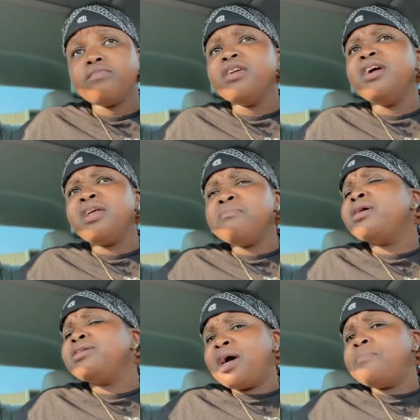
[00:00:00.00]
and I
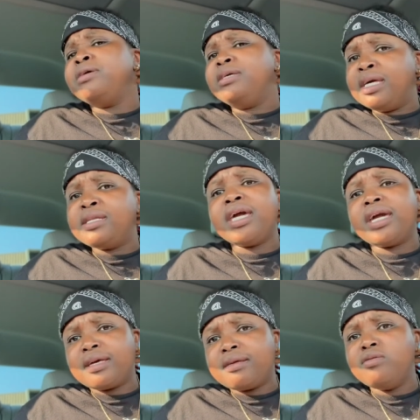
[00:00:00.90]
might not be getting that,
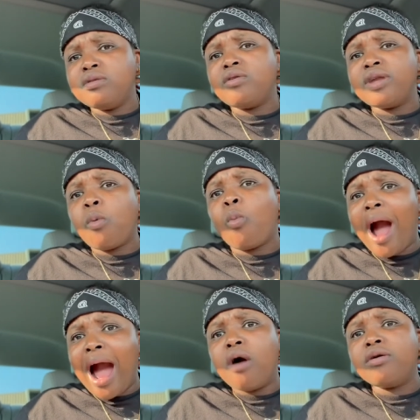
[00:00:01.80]
you know, that
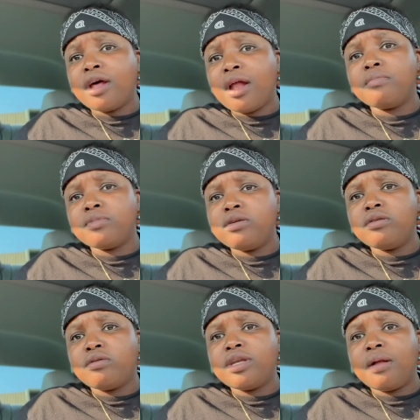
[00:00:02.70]
wow that I'm, you
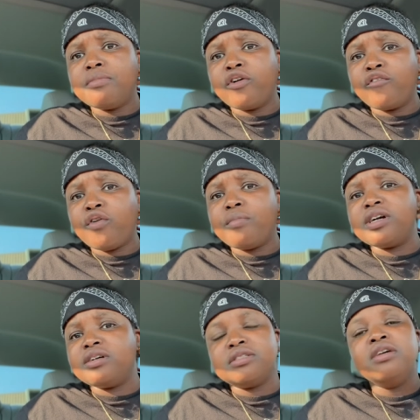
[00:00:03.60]
know, that I'm looking for
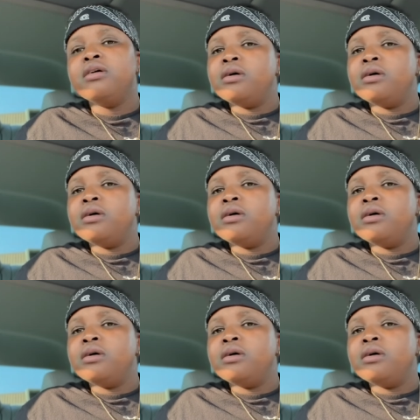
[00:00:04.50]
because